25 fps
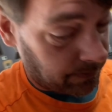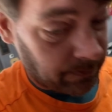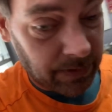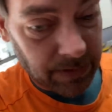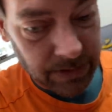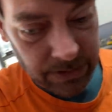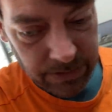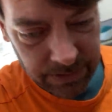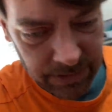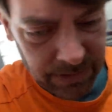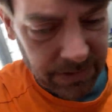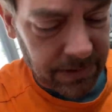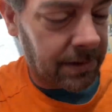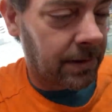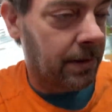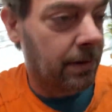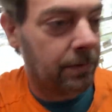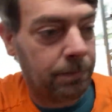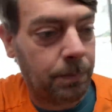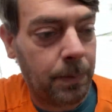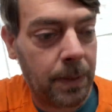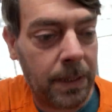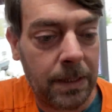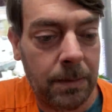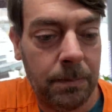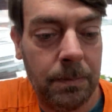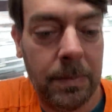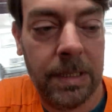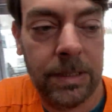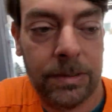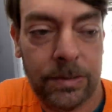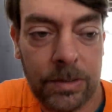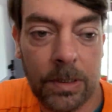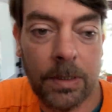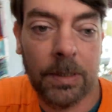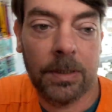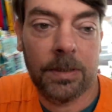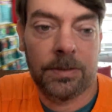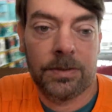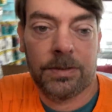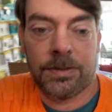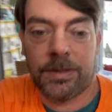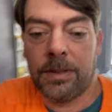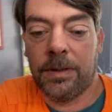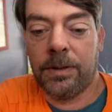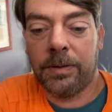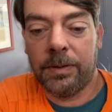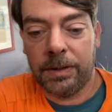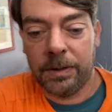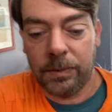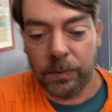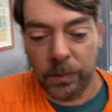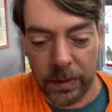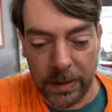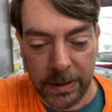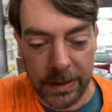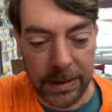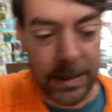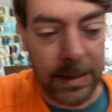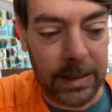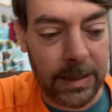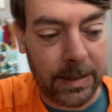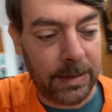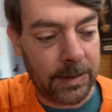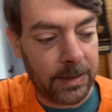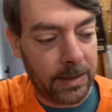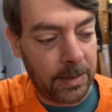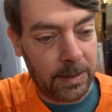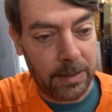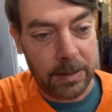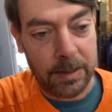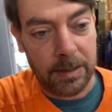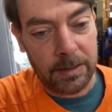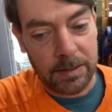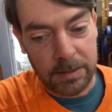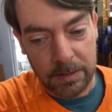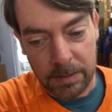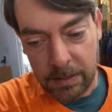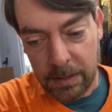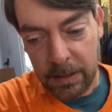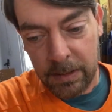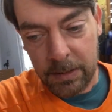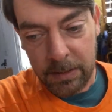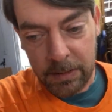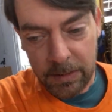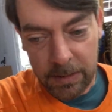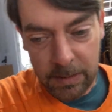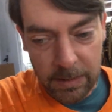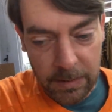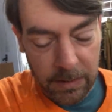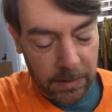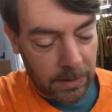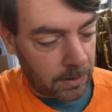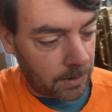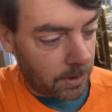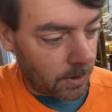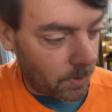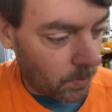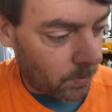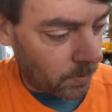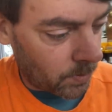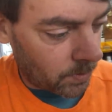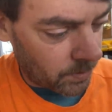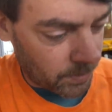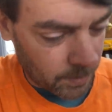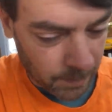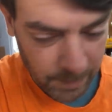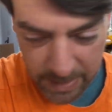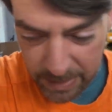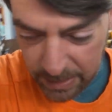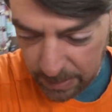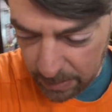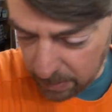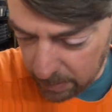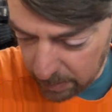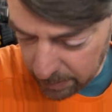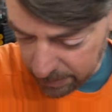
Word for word: get this stuff back in my truck so that we can uh, go on about our